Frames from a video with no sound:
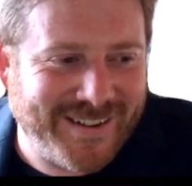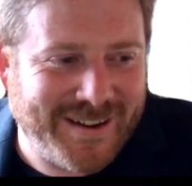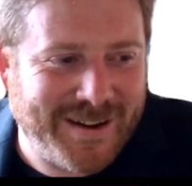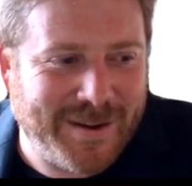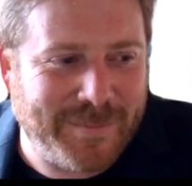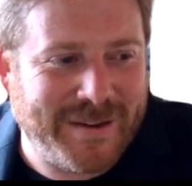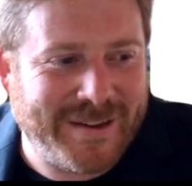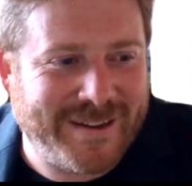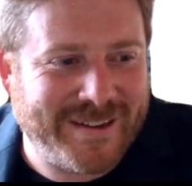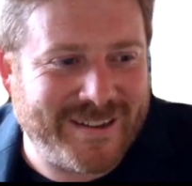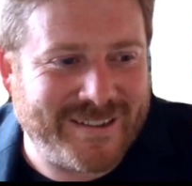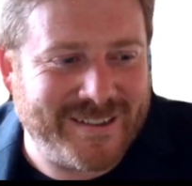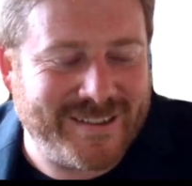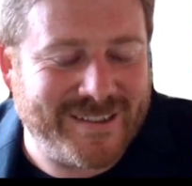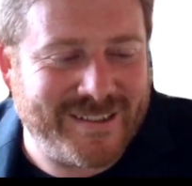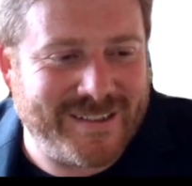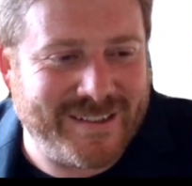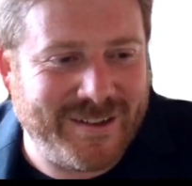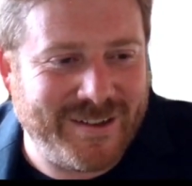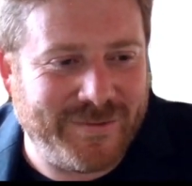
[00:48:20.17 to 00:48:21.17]

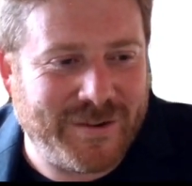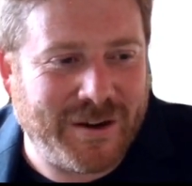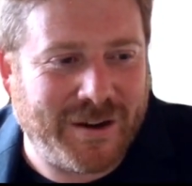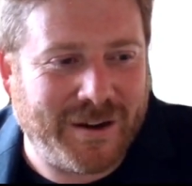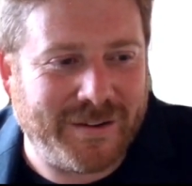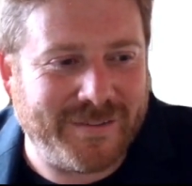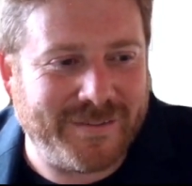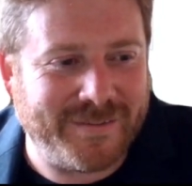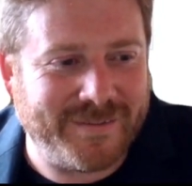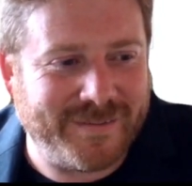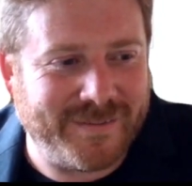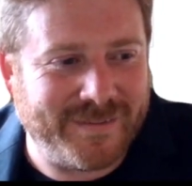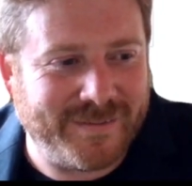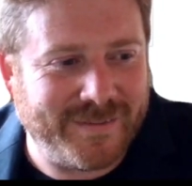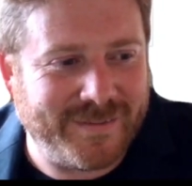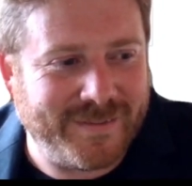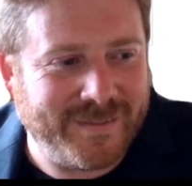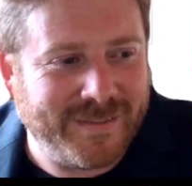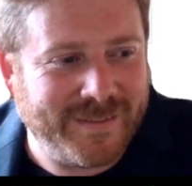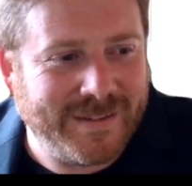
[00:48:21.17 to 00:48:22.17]
because you've got
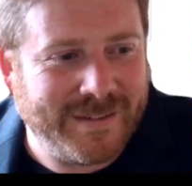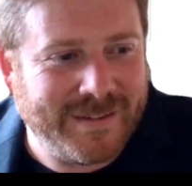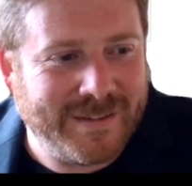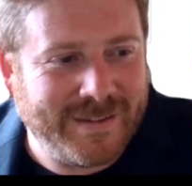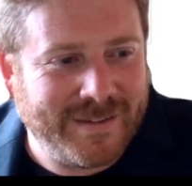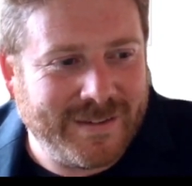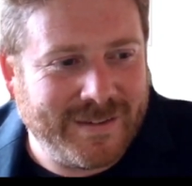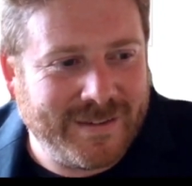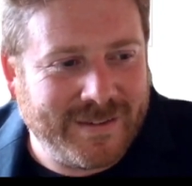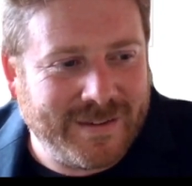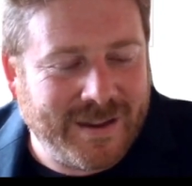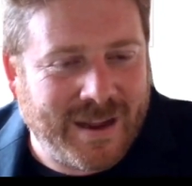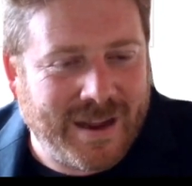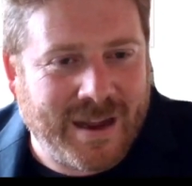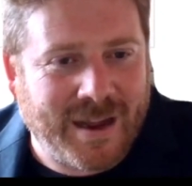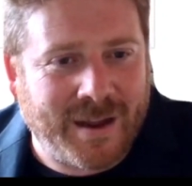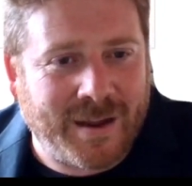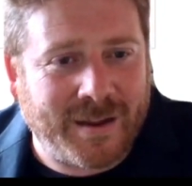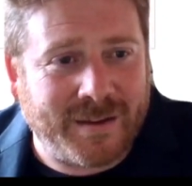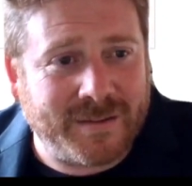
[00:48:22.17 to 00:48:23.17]

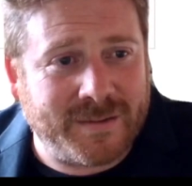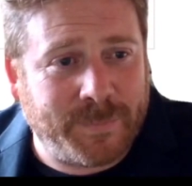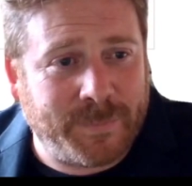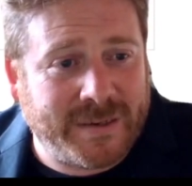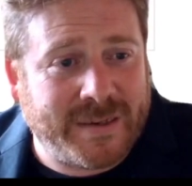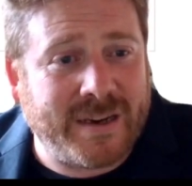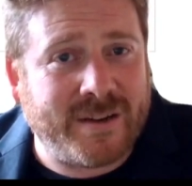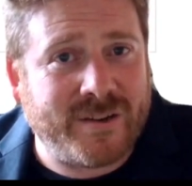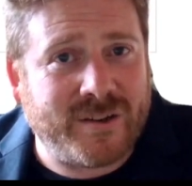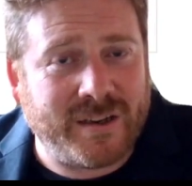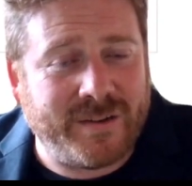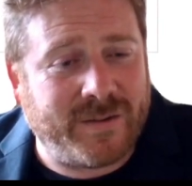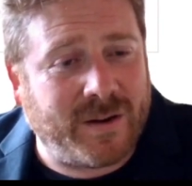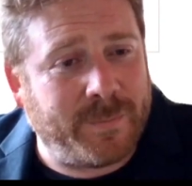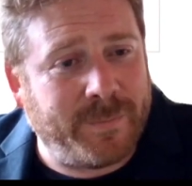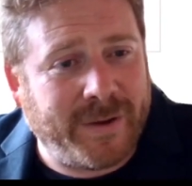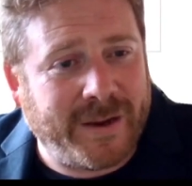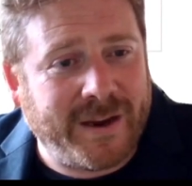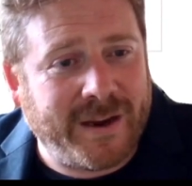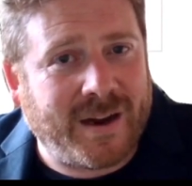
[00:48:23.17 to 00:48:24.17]
potentially you've
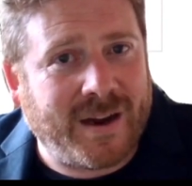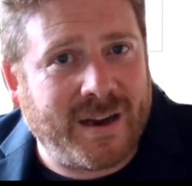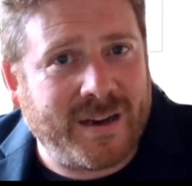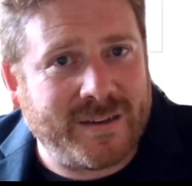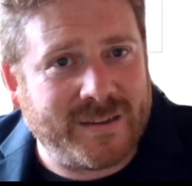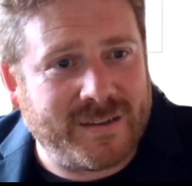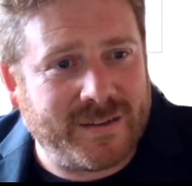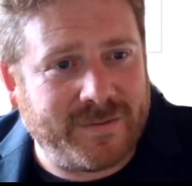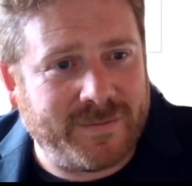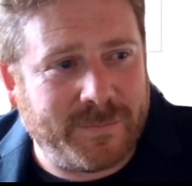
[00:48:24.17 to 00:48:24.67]
got BI